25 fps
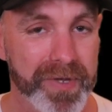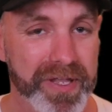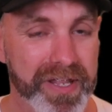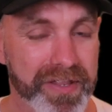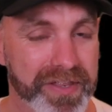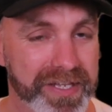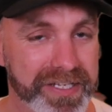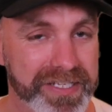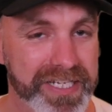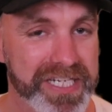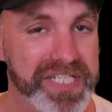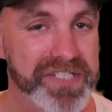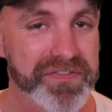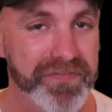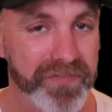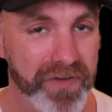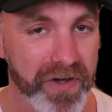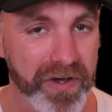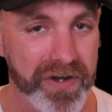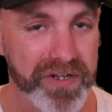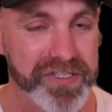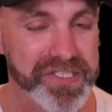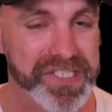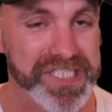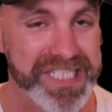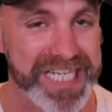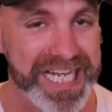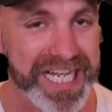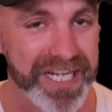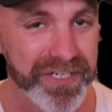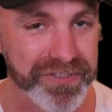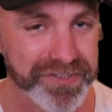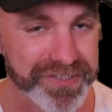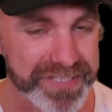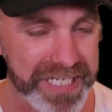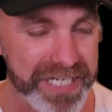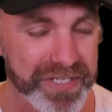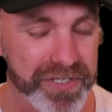but I think these photos are
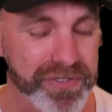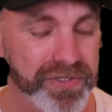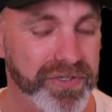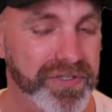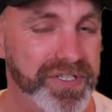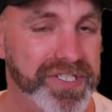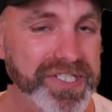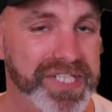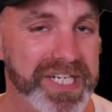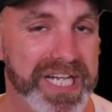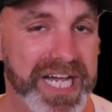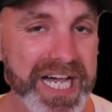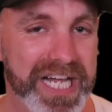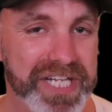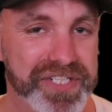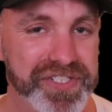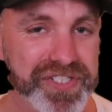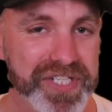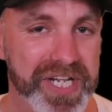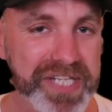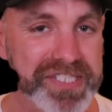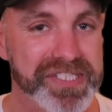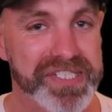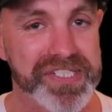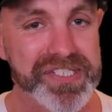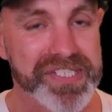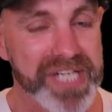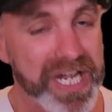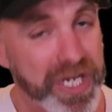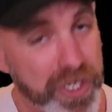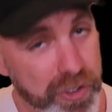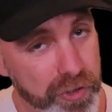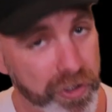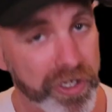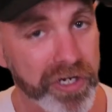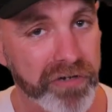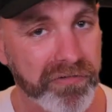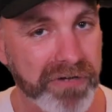now starting to do this car justice. Are
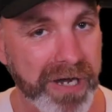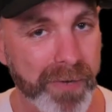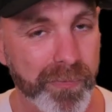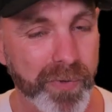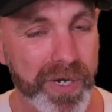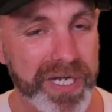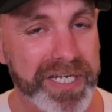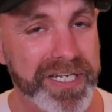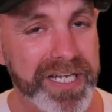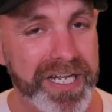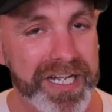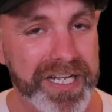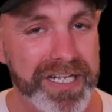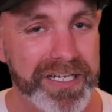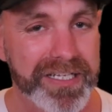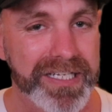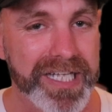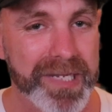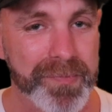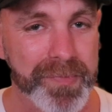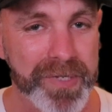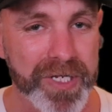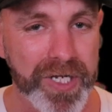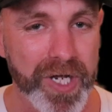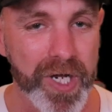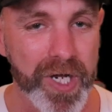you gonna grab one? Let me